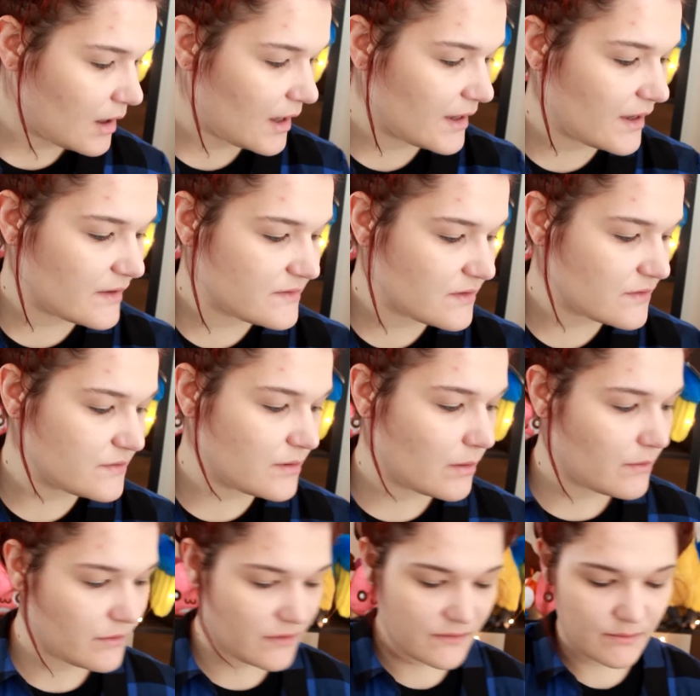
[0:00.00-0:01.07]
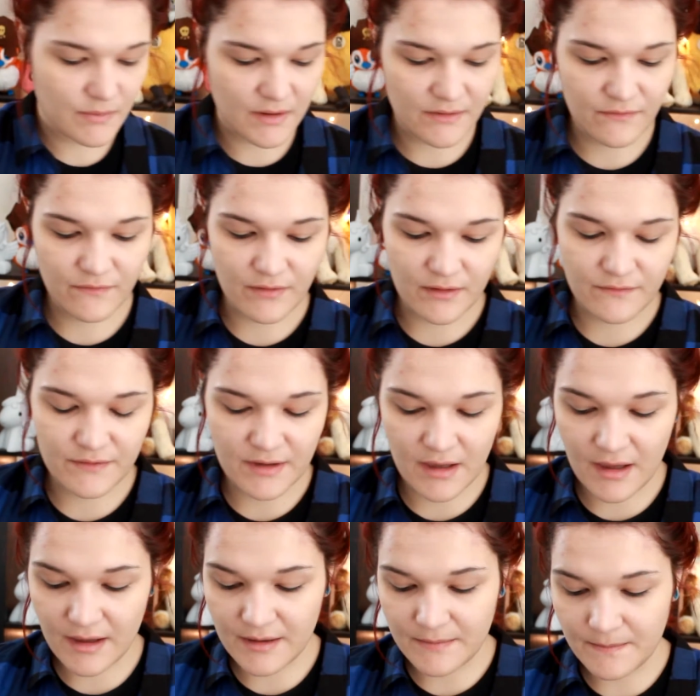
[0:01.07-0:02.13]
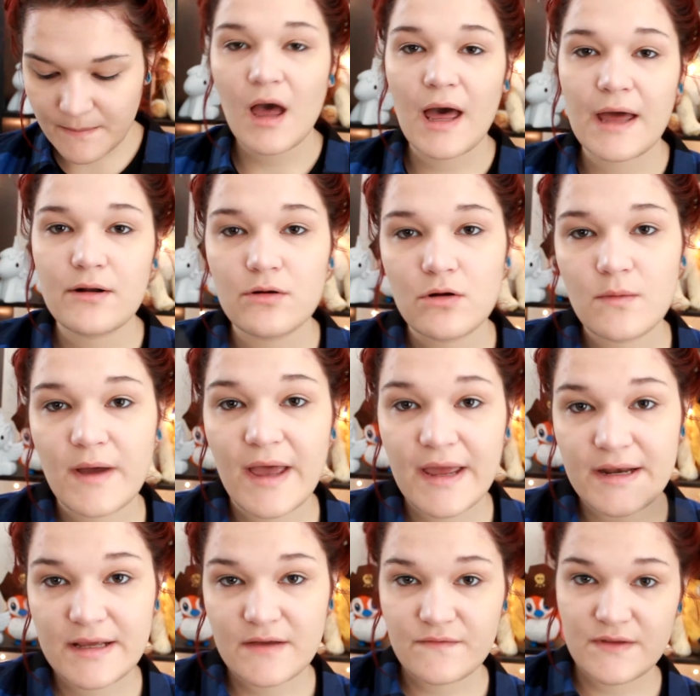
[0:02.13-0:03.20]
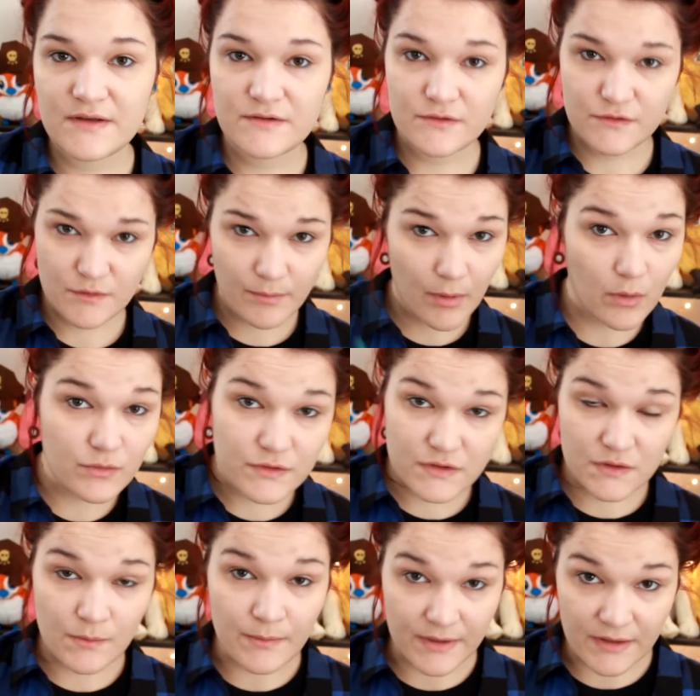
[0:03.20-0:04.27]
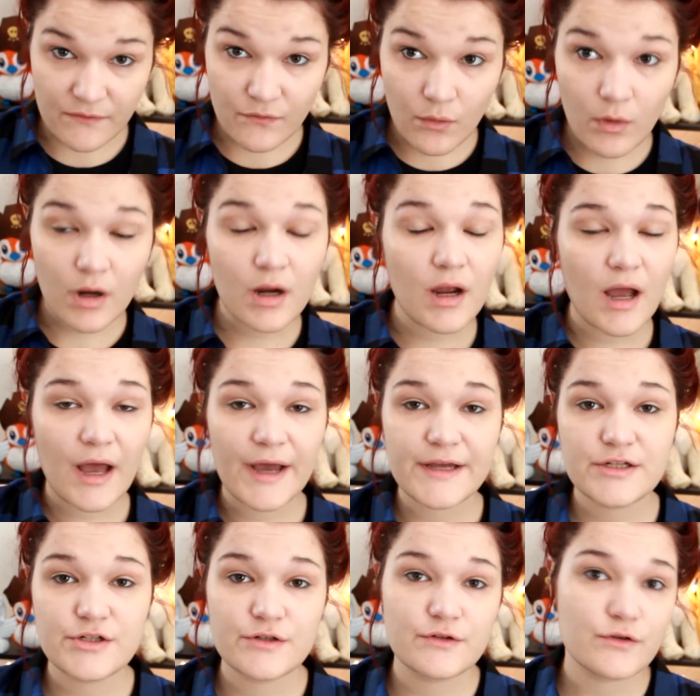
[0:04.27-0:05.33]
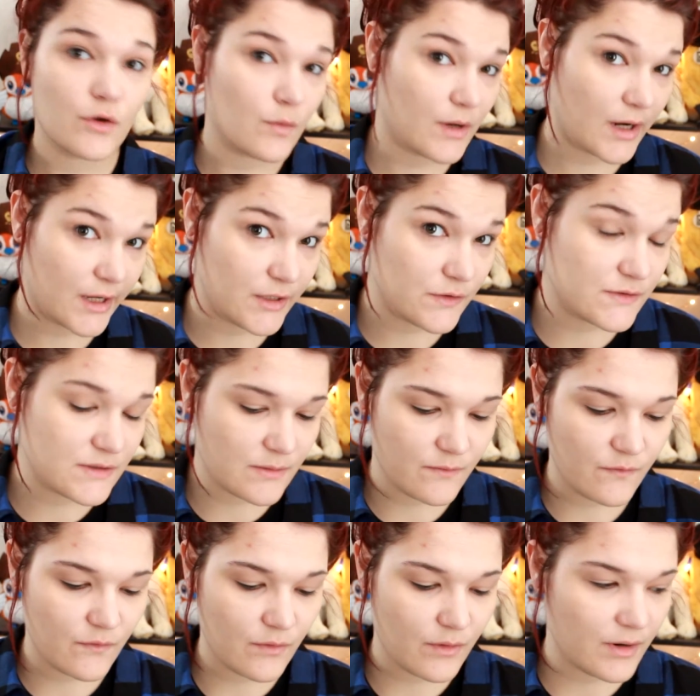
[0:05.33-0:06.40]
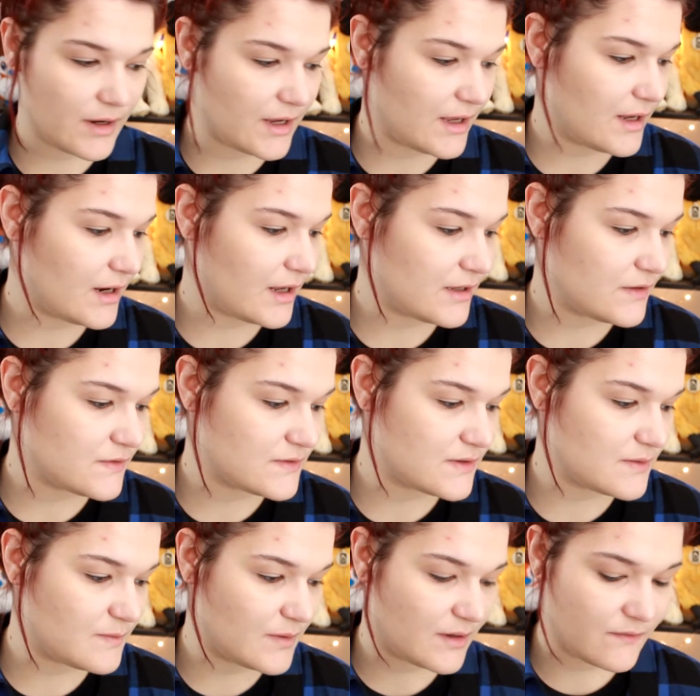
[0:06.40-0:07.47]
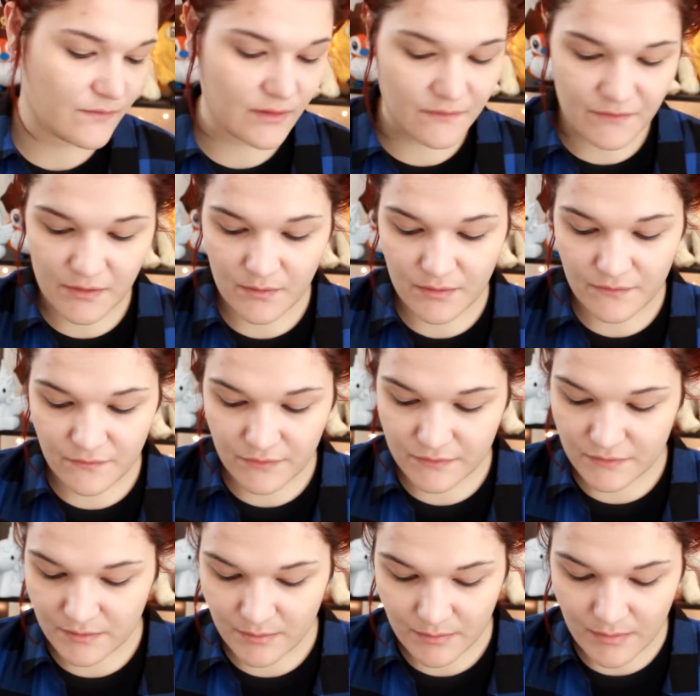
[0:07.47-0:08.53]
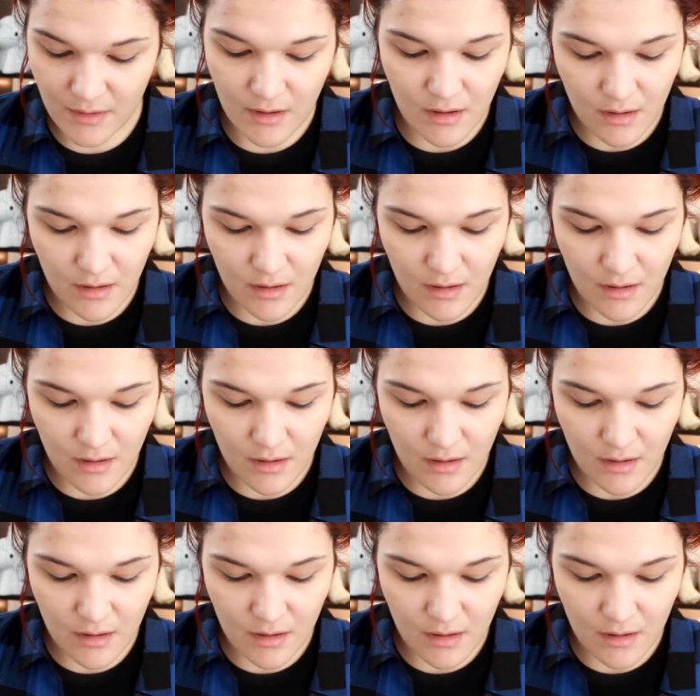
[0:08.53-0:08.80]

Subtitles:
I guess I'll start with this big fluffy guy. I don't know what any of these are supposed to be for. I just know what I use them for, and I use the big fluffy one for some